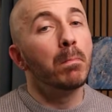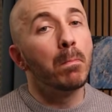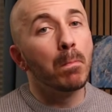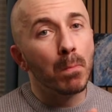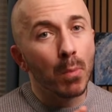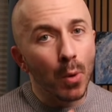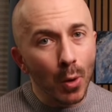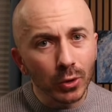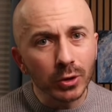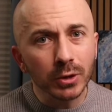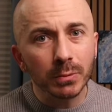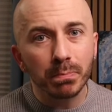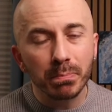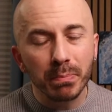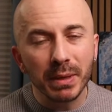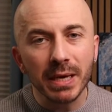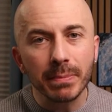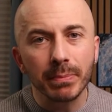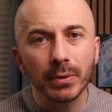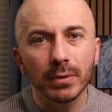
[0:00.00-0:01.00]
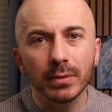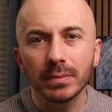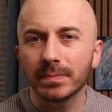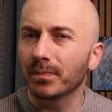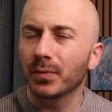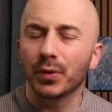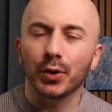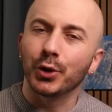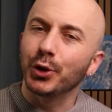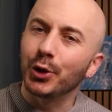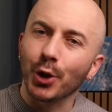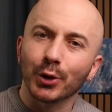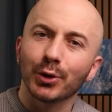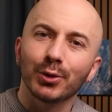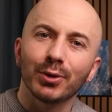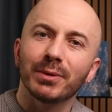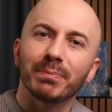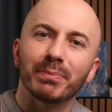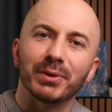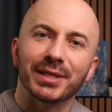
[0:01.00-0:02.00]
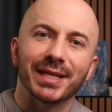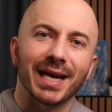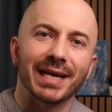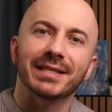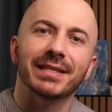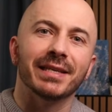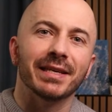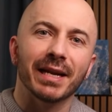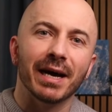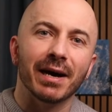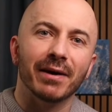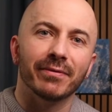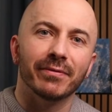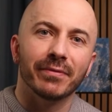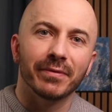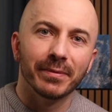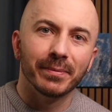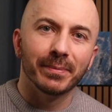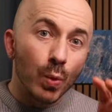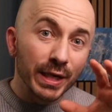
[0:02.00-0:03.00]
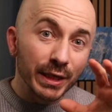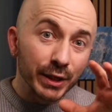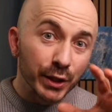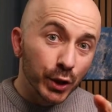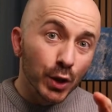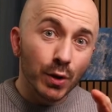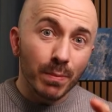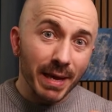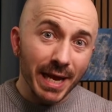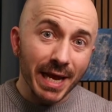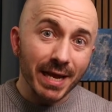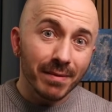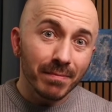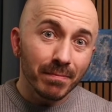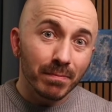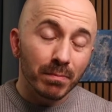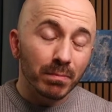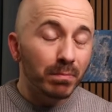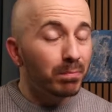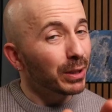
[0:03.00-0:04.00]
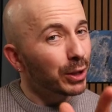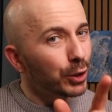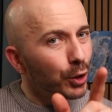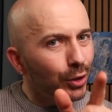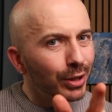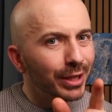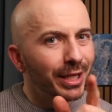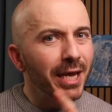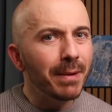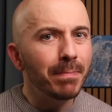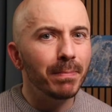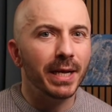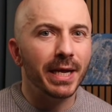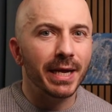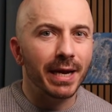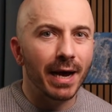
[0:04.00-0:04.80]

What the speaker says: most people don't do it precisely enough. We zoom in, but not deeply